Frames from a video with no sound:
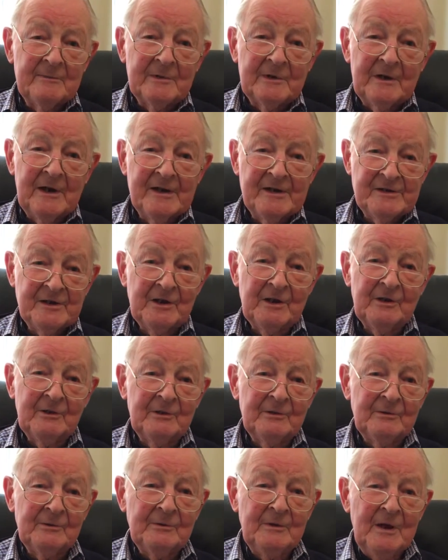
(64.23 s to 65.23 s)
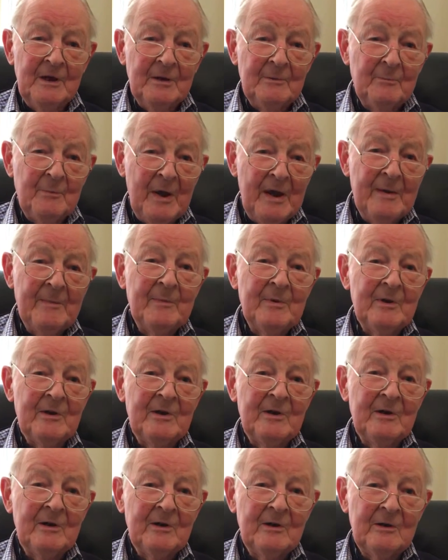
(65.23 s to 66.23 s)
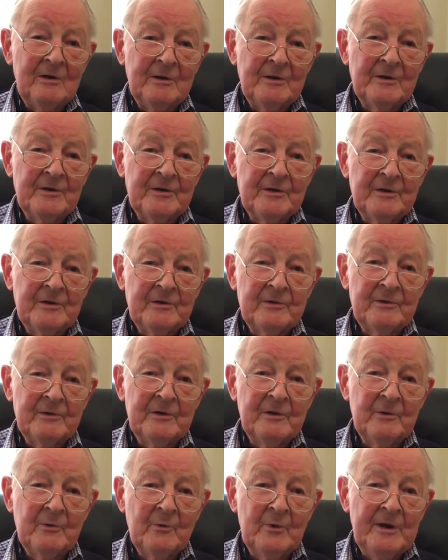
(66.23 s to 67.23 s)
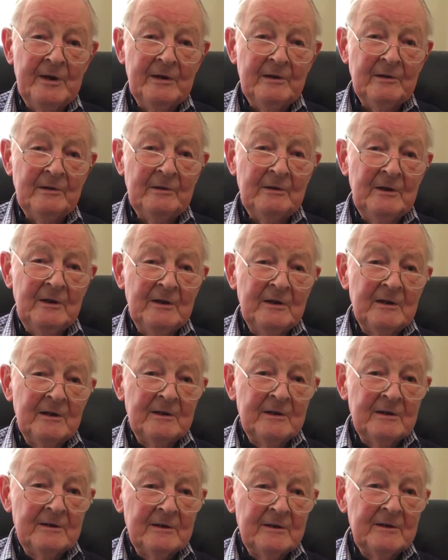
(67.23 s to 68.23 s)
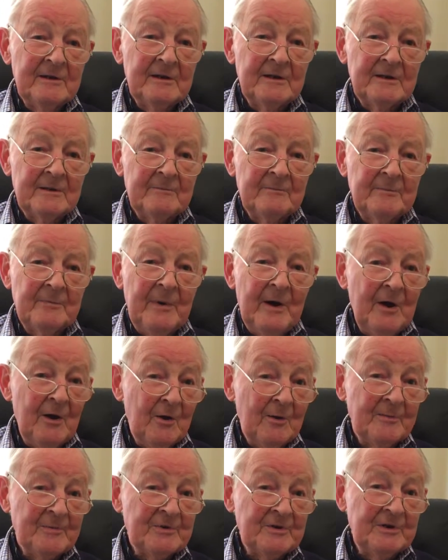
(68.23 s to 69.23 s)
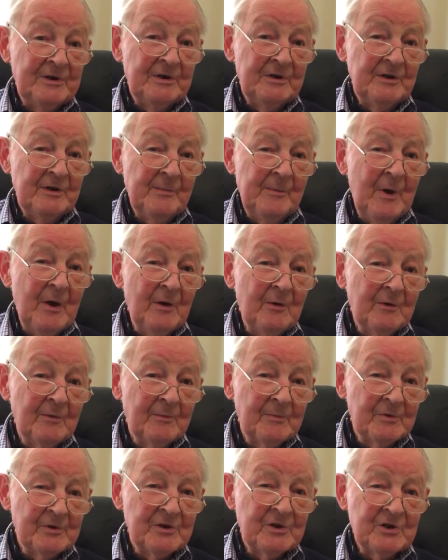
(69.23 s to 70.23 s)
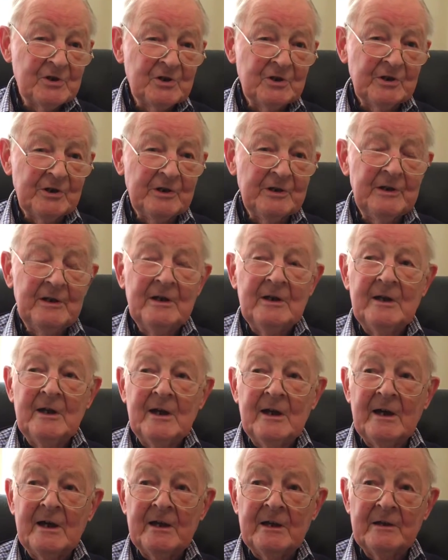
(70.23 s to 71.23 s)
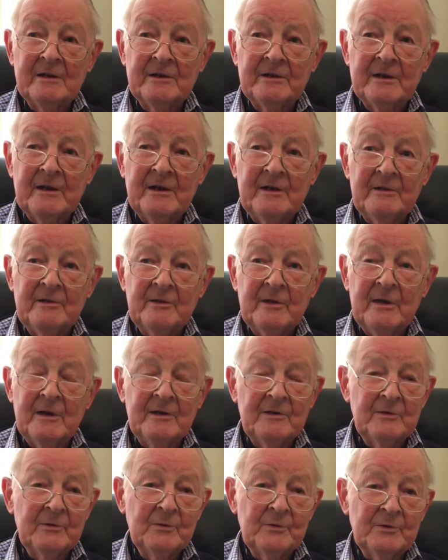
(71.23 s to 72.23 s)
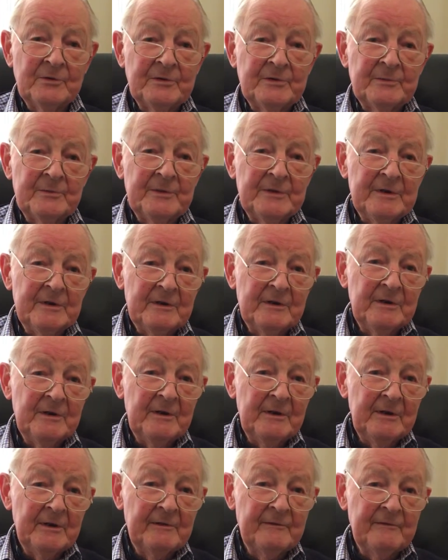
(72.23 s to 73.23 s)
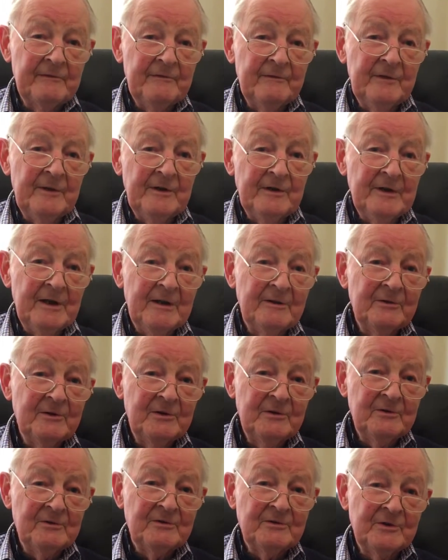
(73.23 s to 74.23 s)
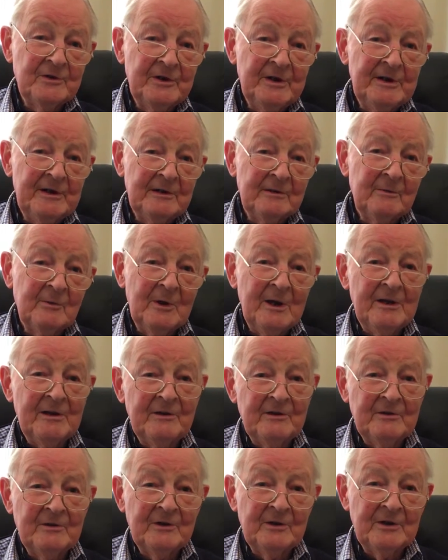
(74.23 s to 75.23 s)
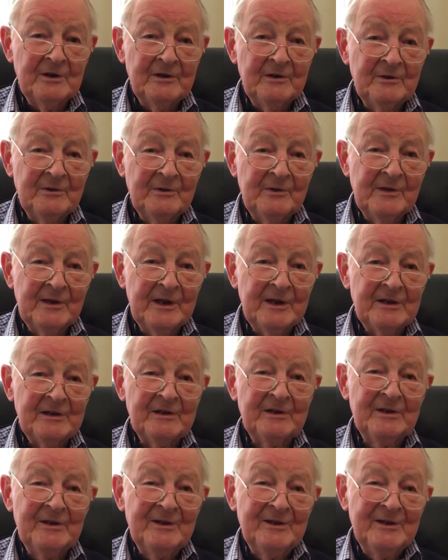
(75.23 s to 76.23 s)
classical paper on renal biopsy in the prone position. And I thought, now I've learned how to use a needle, why don't I do that